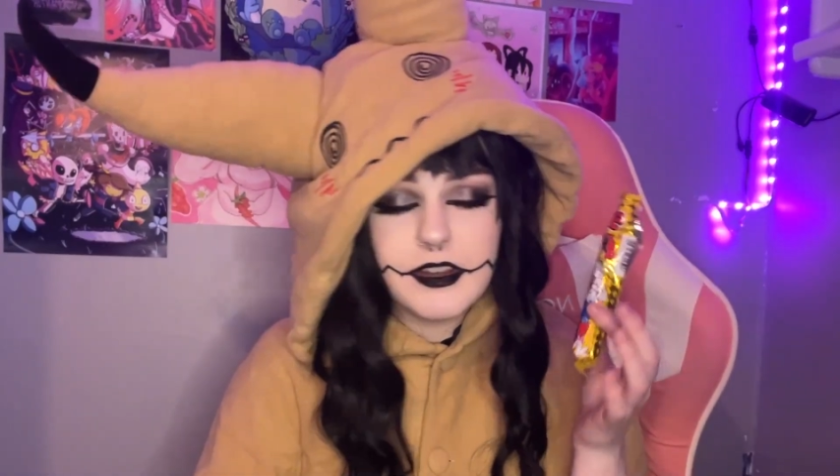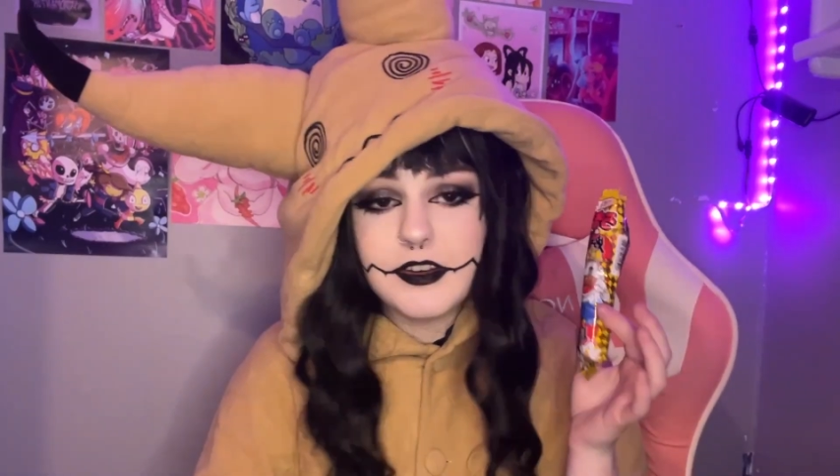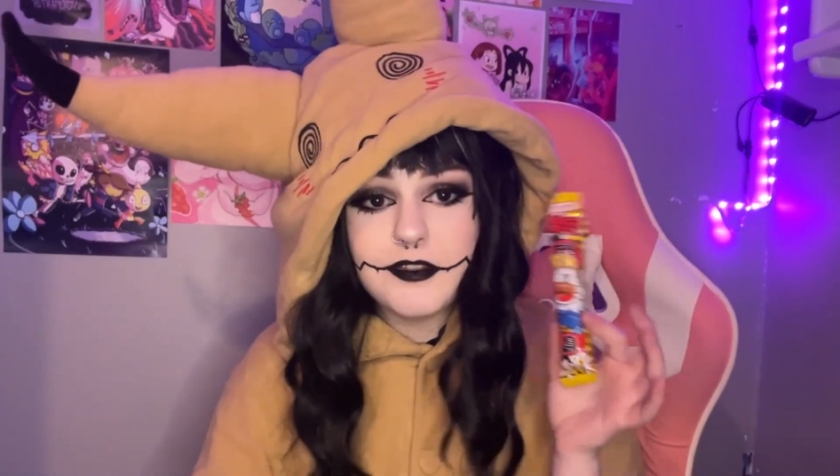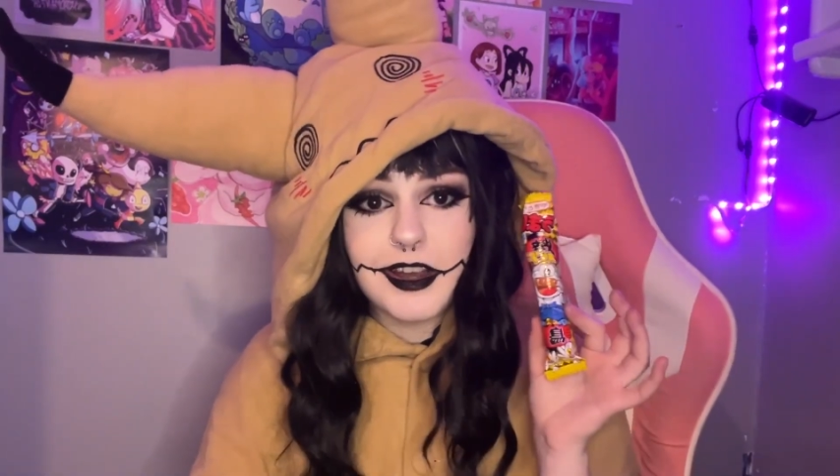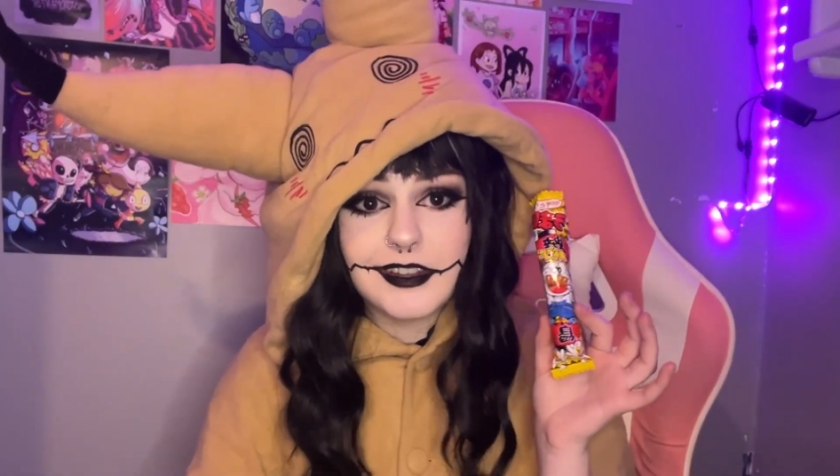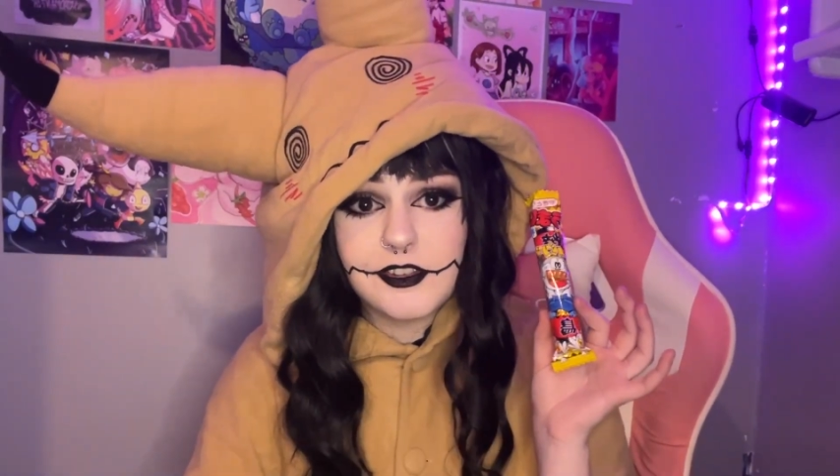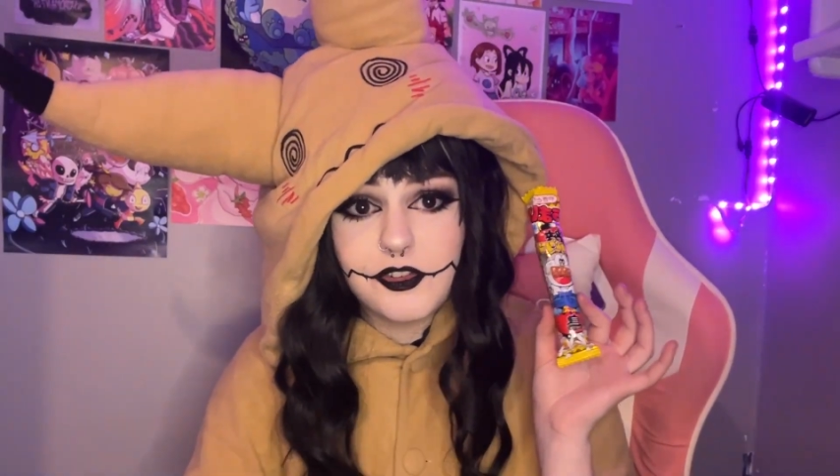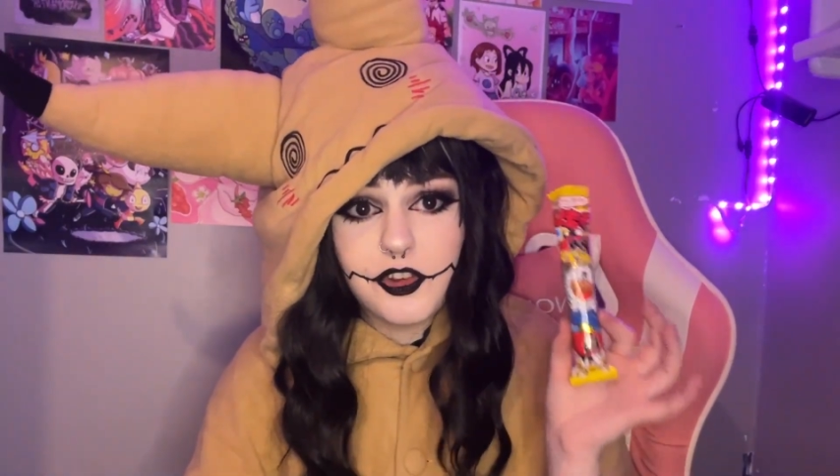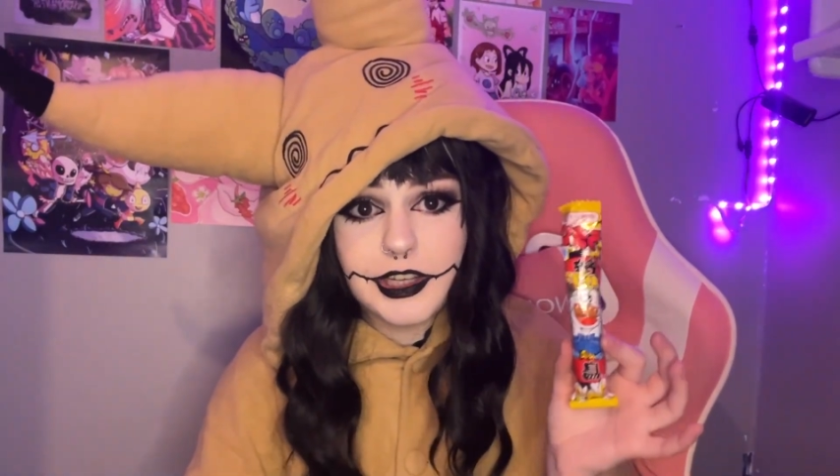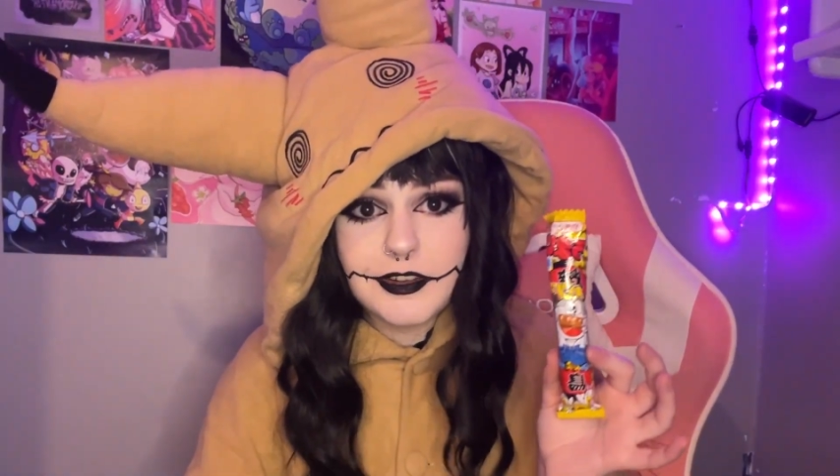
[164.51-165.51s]
in fact,
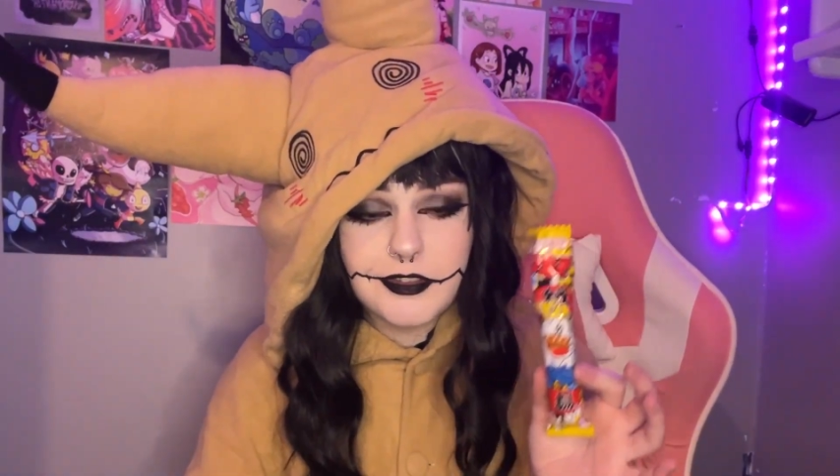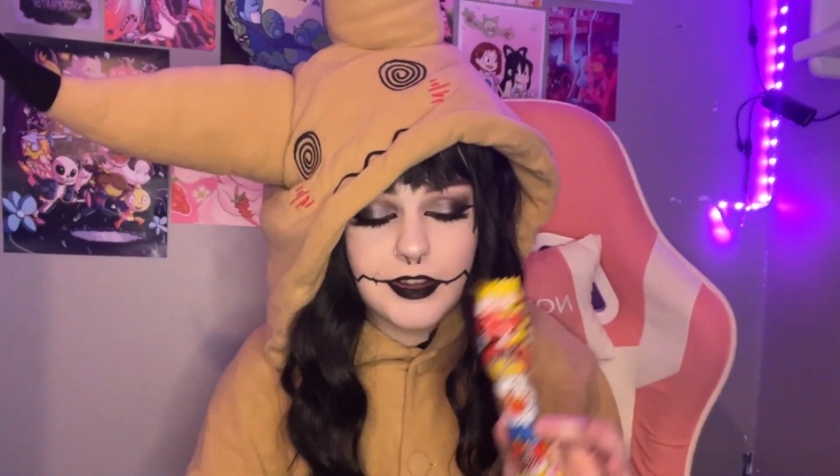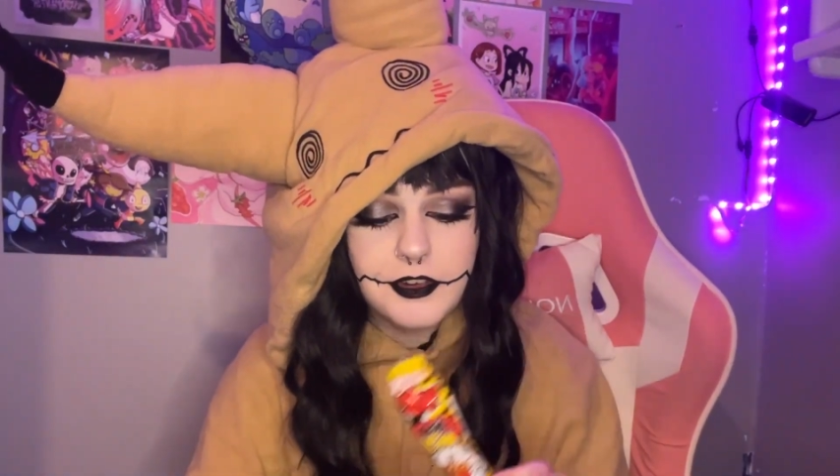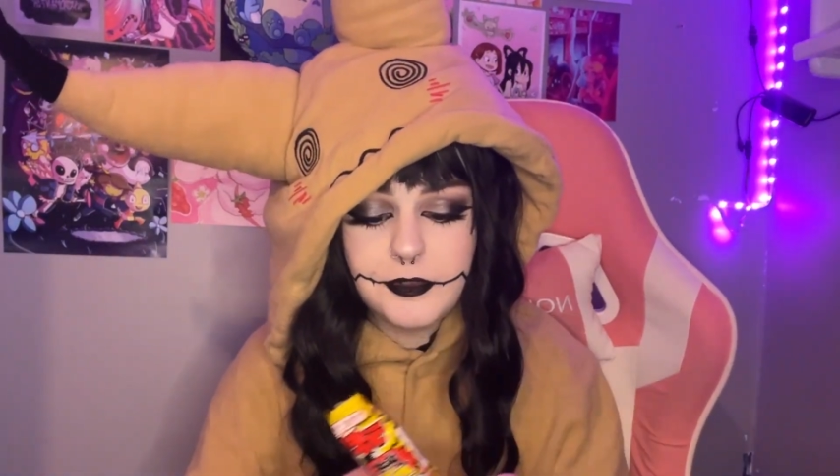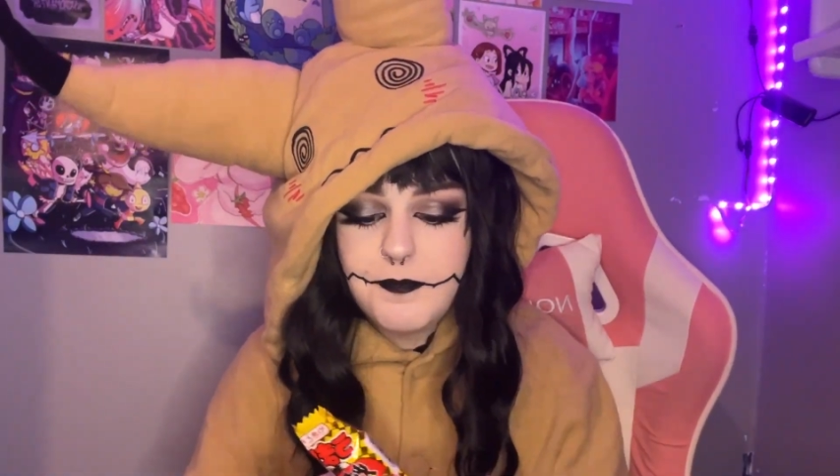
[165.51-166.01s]
chicken flavored.